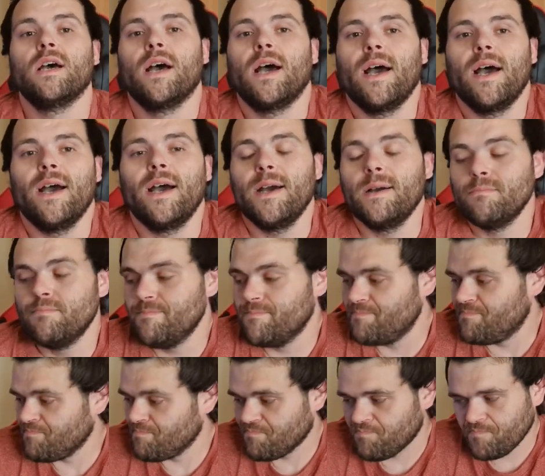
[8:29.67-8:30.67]

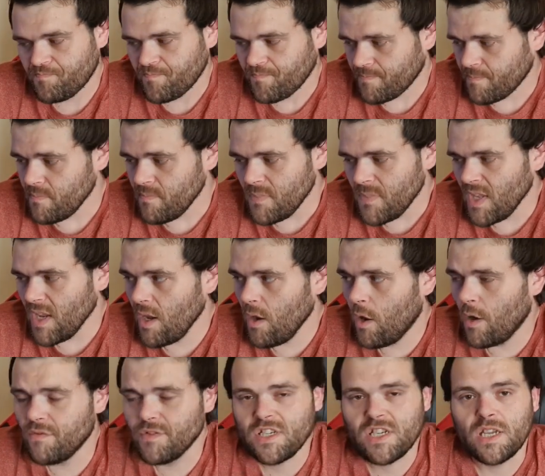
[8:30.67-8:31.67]

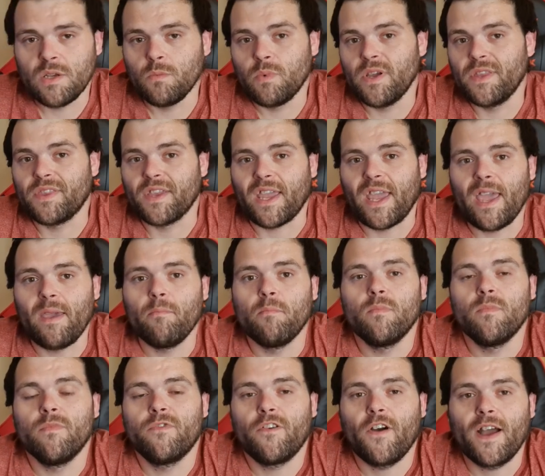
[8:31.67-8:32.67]
Obviously with the
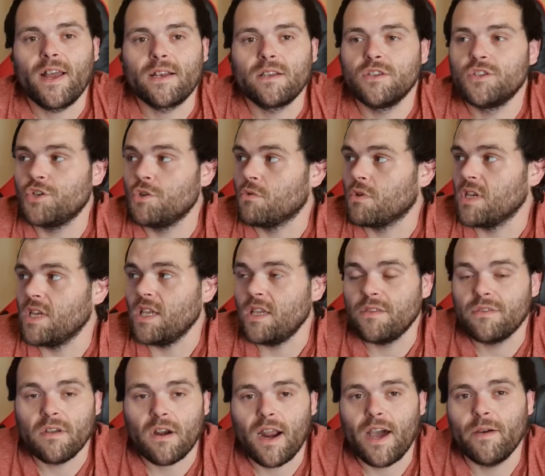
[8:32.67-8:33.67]
GIM fans, you can
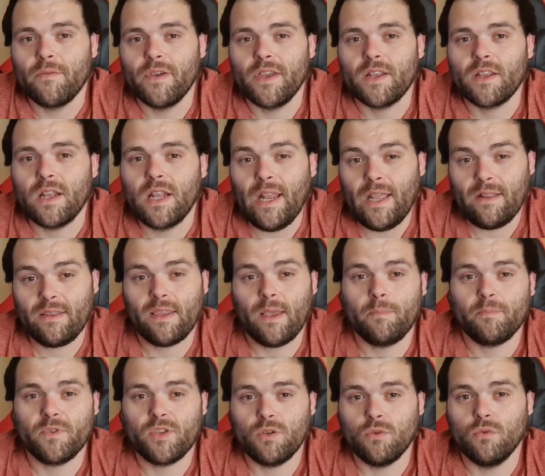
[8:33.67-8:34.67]
either have it linked
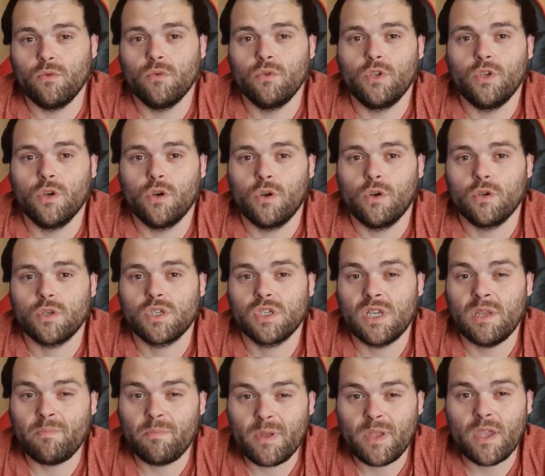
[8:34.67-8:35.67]
up to your
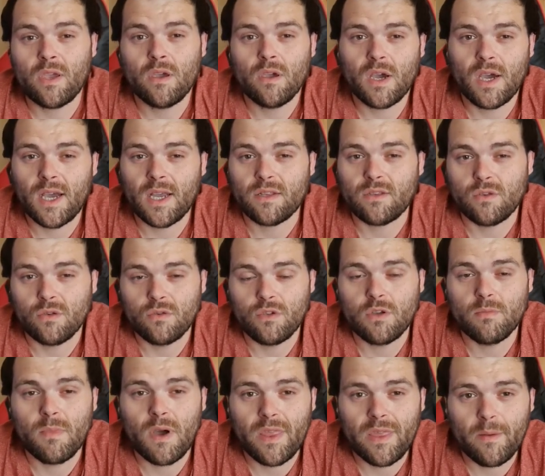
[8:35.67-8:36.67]
CPU, to
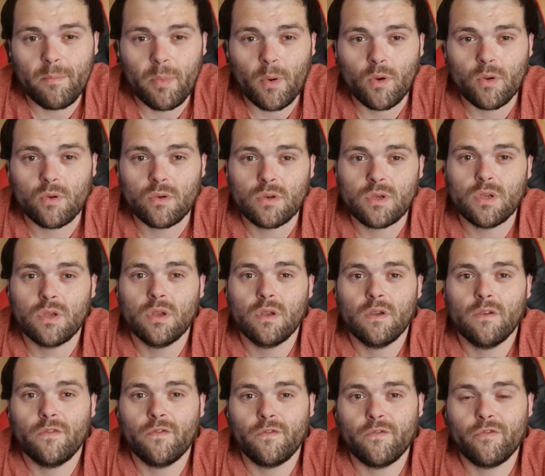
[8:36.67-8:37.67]
your motherboard
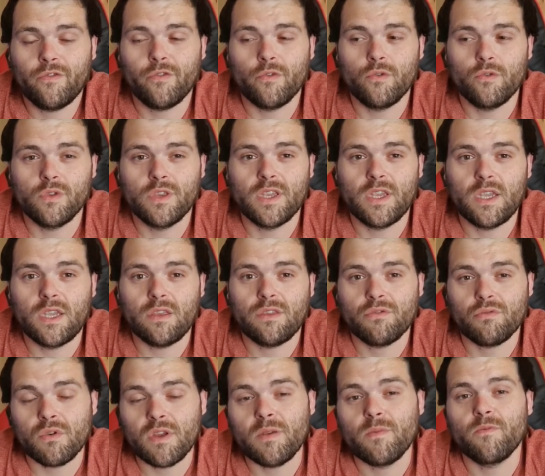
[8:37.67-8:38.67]
through the
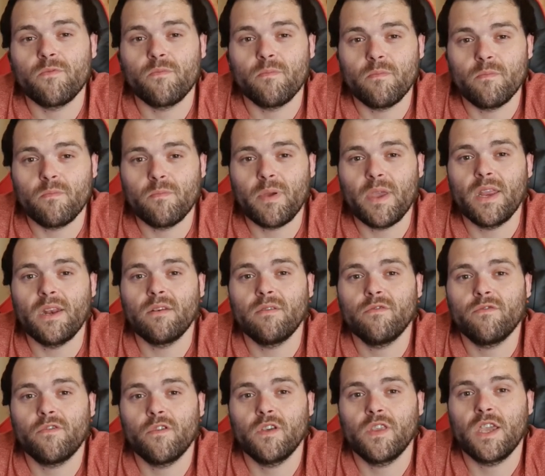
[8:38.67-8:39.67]
3-pin
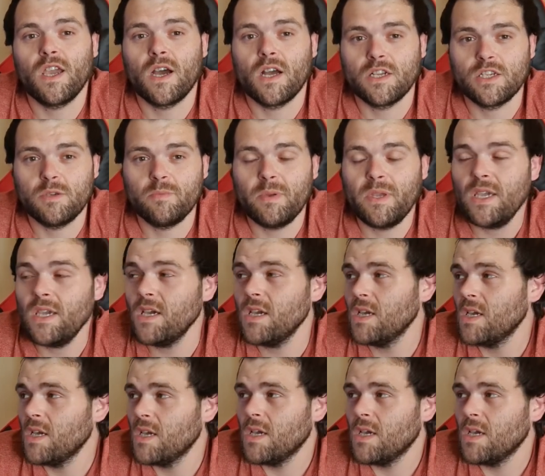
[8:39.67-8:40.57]
for the RGB,